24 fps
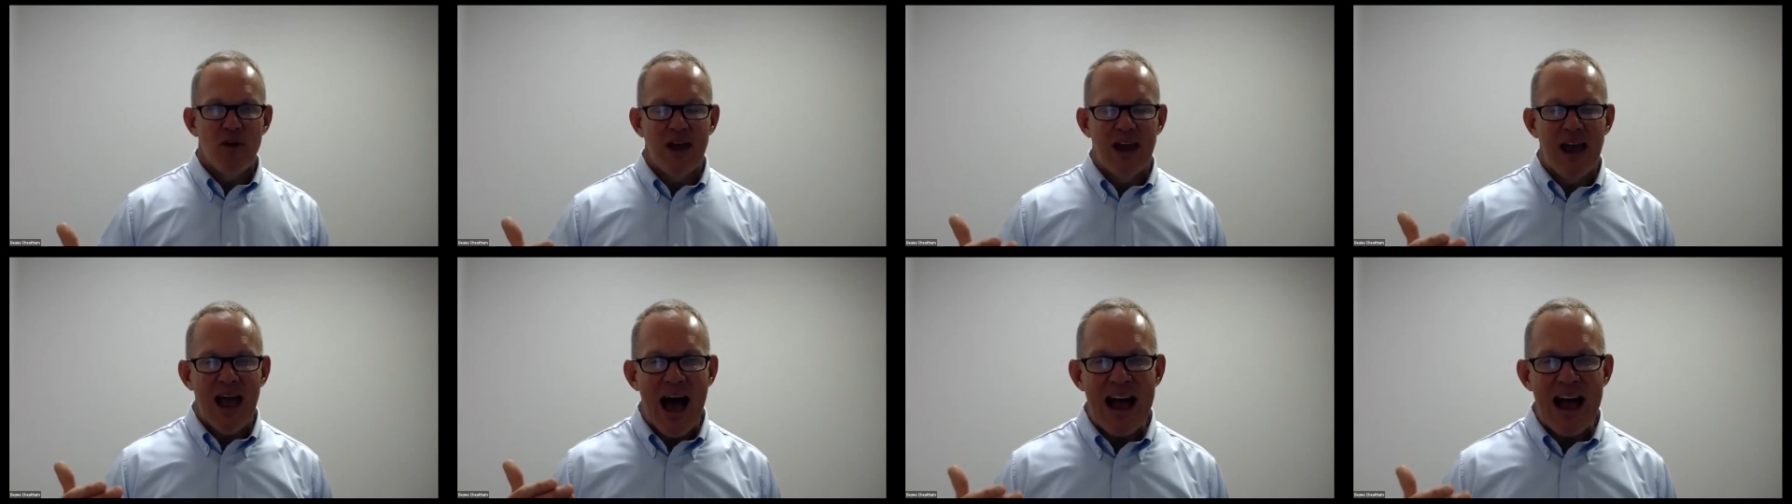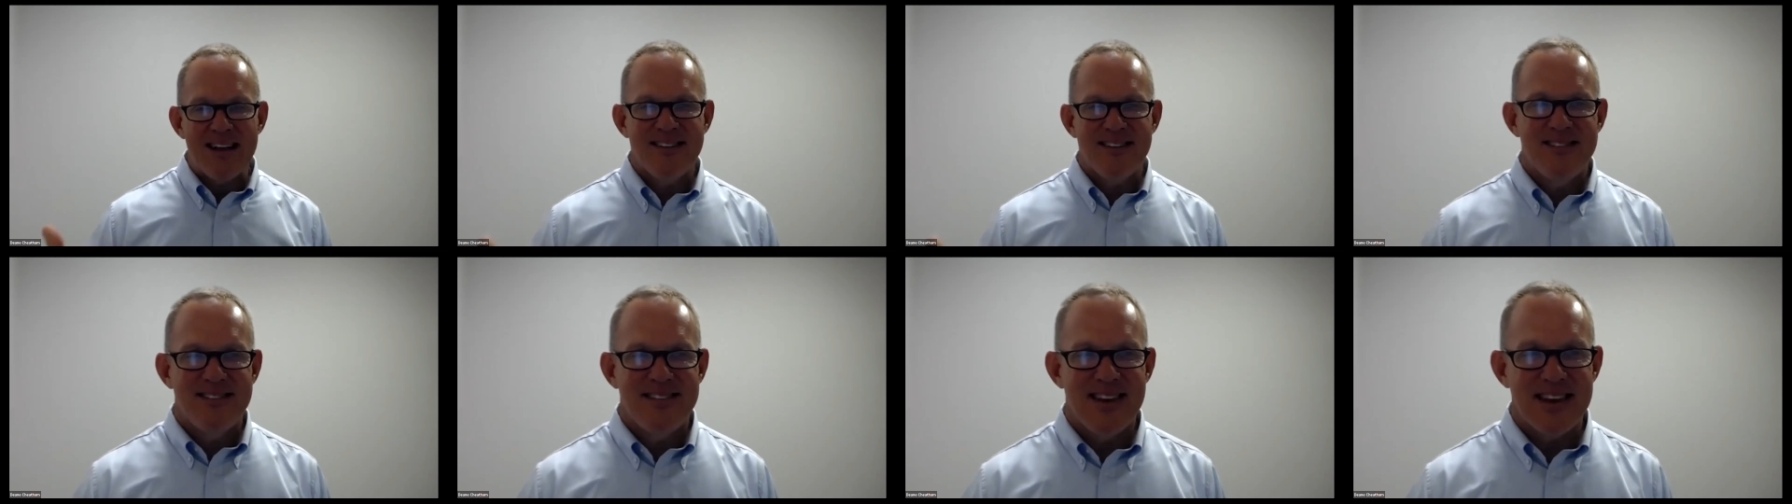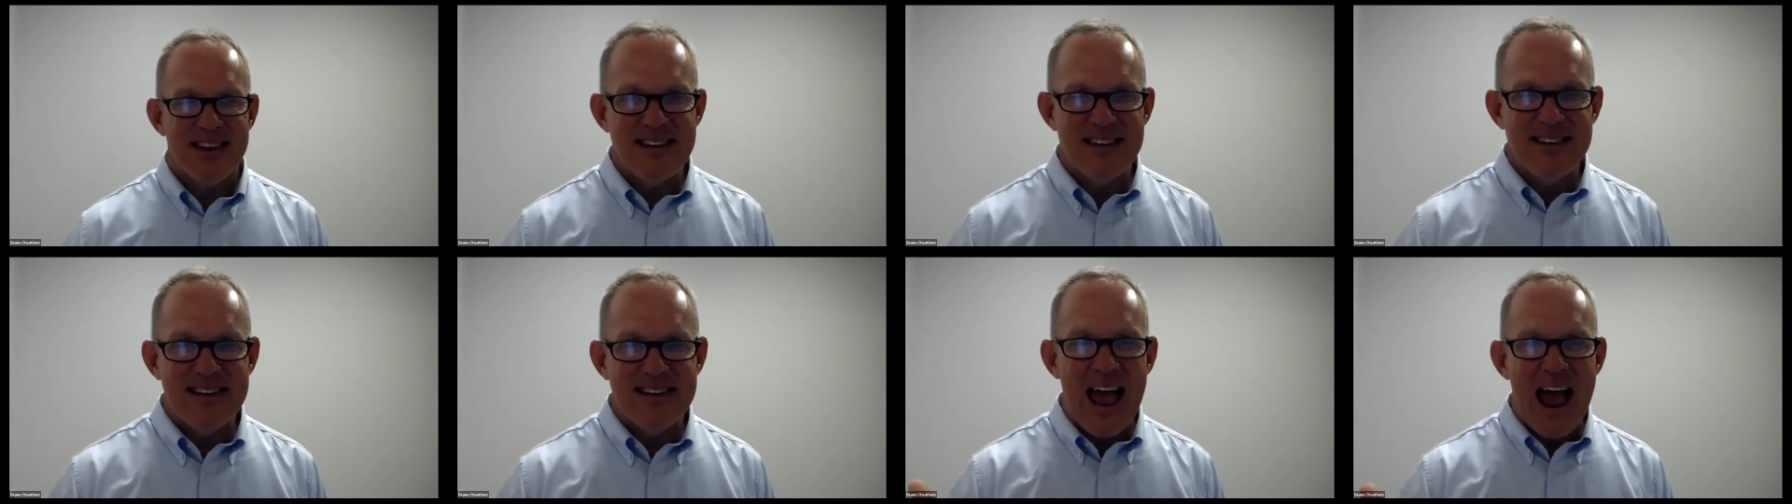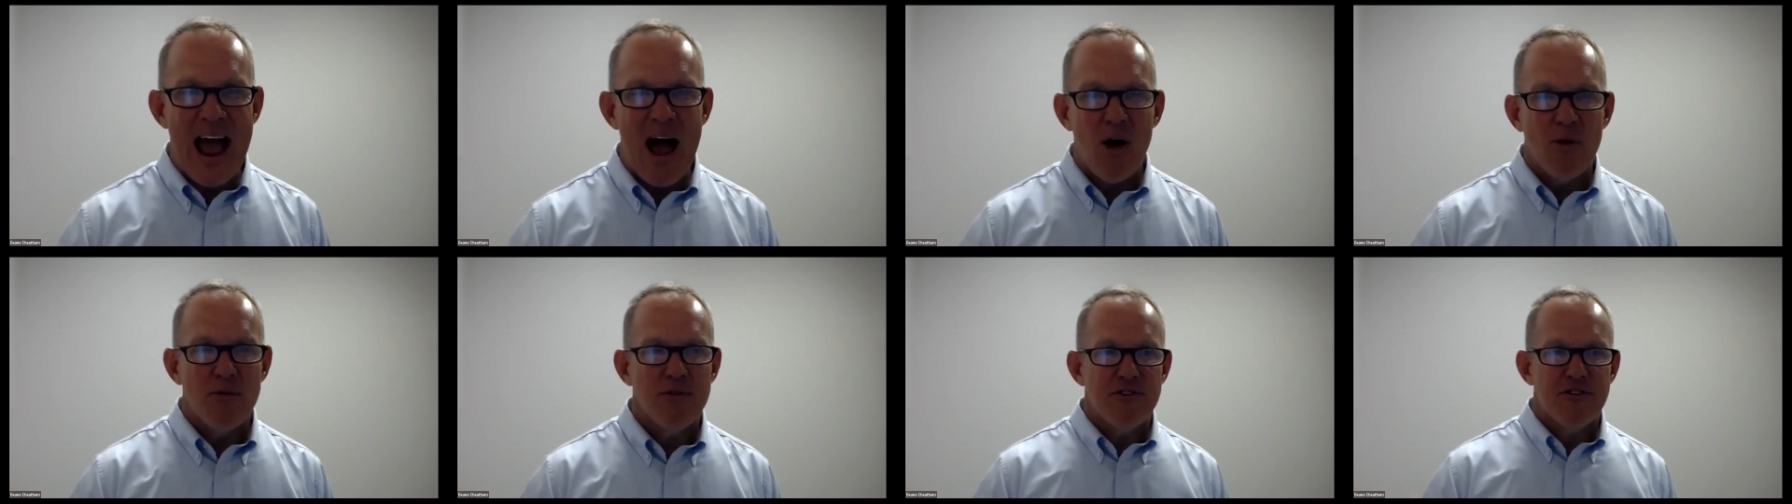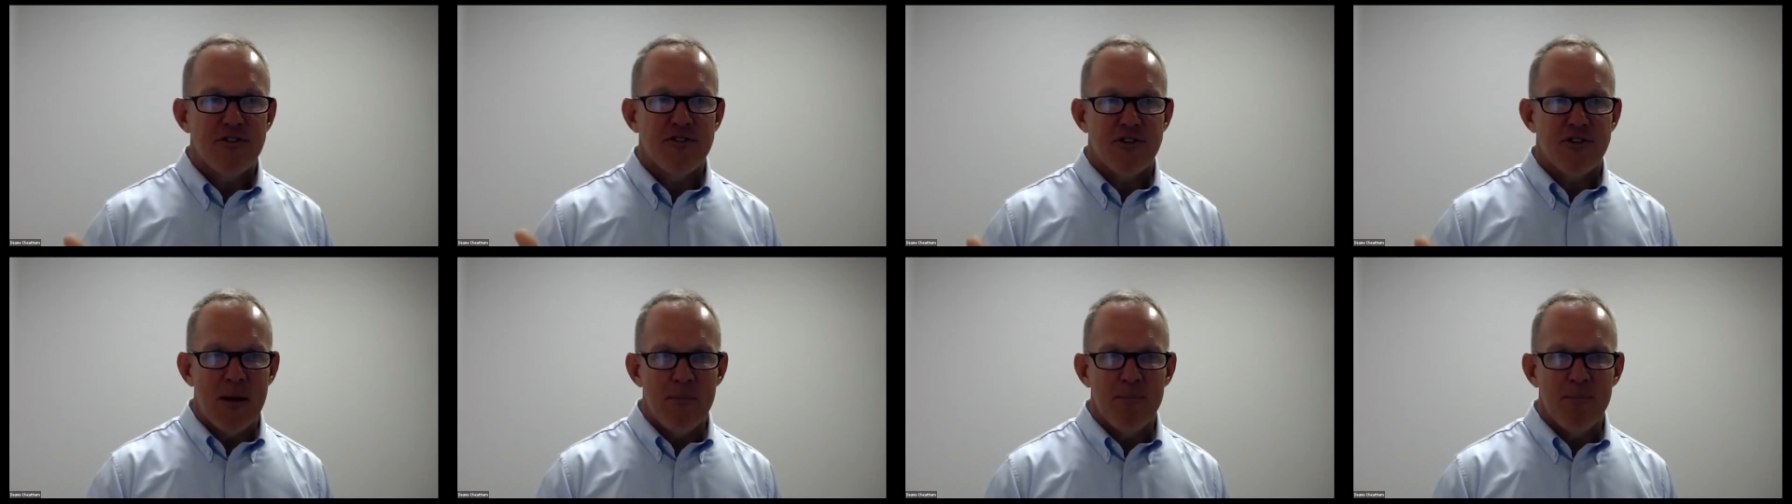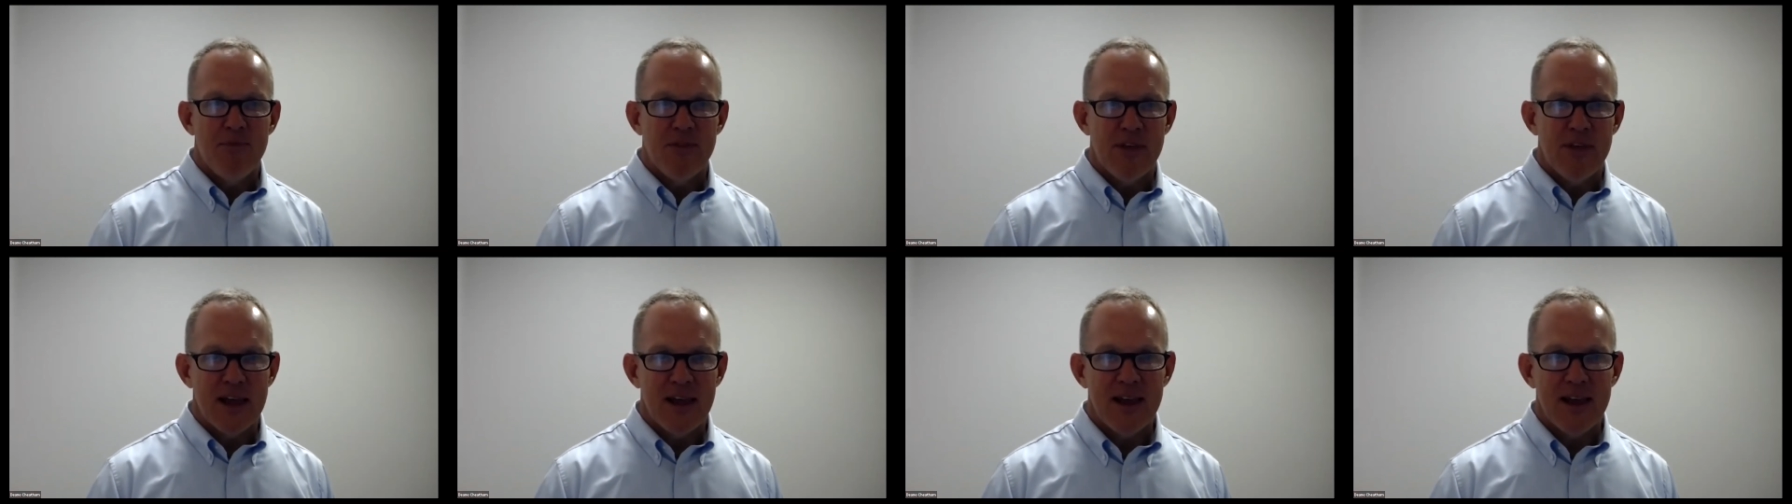got to doubt
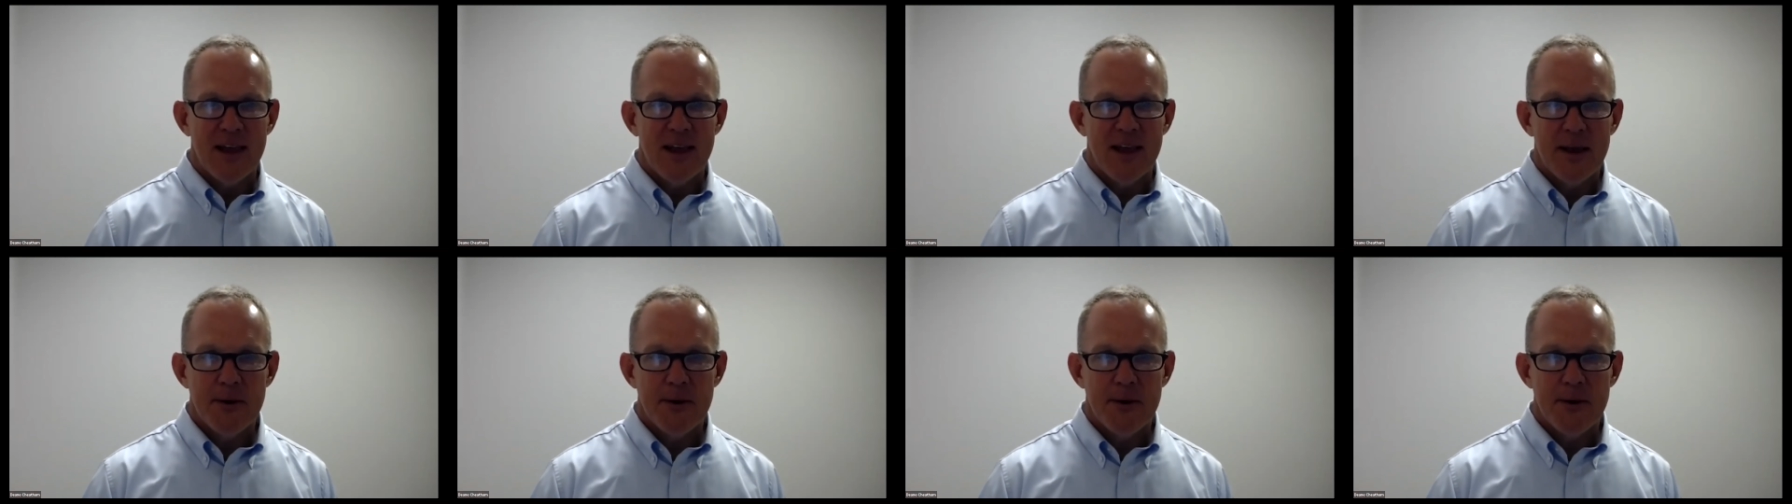something,